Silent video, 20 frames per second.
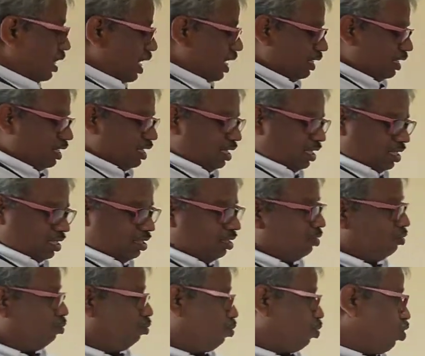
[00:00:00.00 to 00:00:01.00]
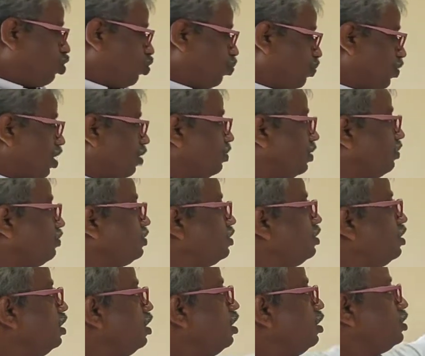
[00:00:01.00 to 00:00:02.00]
are the four problems.
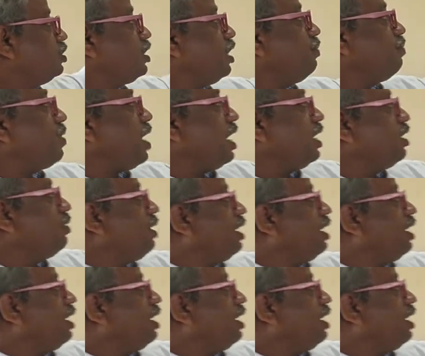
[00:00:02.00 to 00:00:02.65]
See, find the